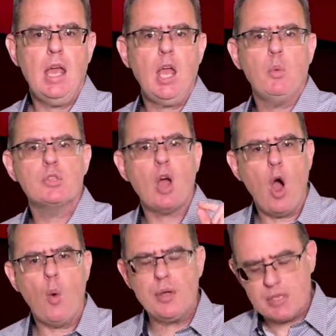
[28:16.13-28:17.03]
It was
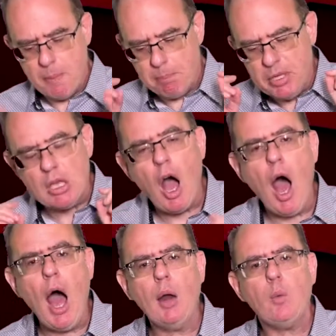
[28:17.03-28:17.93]
always
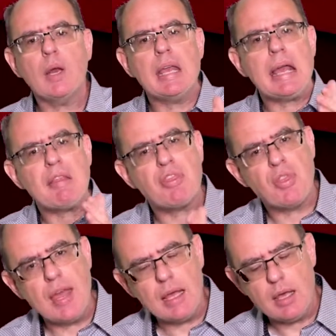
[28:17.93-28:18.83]
beyond what he could
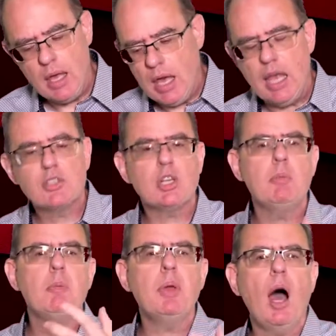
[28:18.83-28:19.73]
think, and it's going
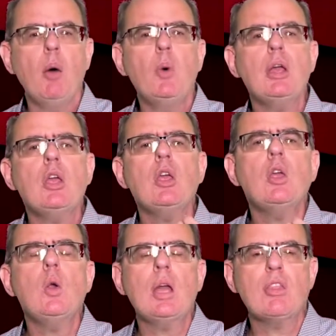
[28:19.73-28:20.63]
to be beyond what
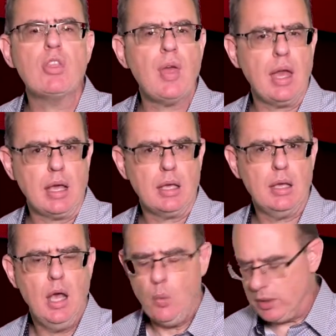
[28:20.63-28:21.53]
you can think
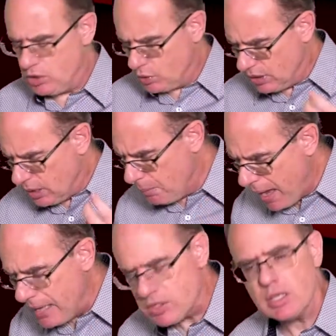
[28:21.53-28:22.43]
what you can
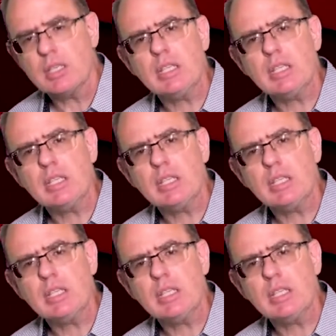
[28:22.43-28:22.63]
imagine.